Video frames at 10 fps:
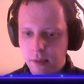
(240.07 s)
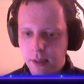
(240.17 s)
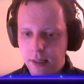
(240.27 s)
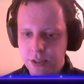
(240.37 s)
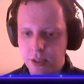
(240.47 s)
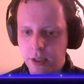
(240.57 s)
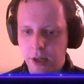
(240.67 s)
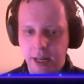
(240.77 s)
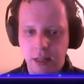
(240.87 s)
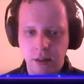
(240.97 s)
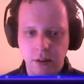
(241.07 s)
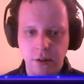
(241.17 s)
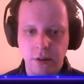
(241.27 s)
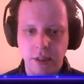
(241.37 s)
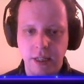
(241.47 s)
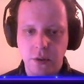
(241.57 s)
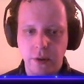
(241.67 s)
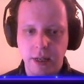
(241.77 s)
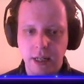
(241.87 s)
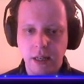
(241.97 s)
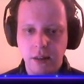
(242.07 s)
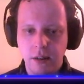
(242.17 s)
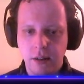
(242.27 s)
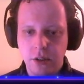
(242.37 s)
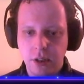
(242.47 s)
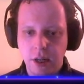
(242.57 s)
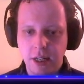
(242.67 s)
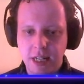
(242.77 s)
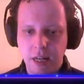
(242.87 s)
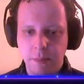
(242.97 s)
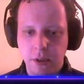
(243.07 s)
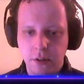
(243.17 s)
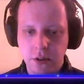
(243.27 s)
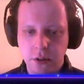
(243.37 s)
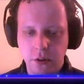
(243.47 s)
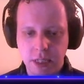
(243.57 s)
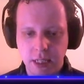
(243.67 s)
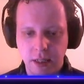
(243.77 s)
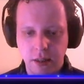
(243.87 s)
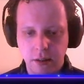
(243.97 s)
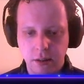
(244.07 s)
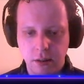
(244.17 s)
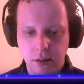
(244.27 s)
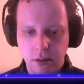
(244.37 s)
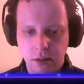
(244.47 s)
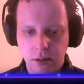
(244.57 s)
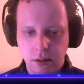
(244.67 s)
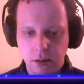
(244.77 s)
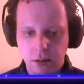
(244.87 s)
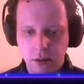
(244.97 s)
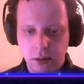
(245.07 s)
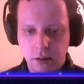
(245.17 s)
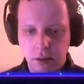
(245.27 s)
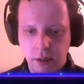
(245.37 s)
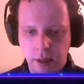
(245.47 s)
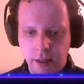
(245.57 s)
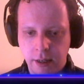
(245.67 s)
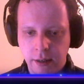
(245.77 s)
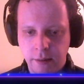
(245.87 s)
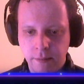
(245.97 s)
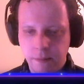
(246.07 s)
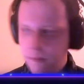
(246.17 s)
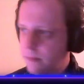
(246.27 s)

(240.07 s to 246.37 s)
Let's just go ahead and do this quickly. Just gonna set up a new source here. NPC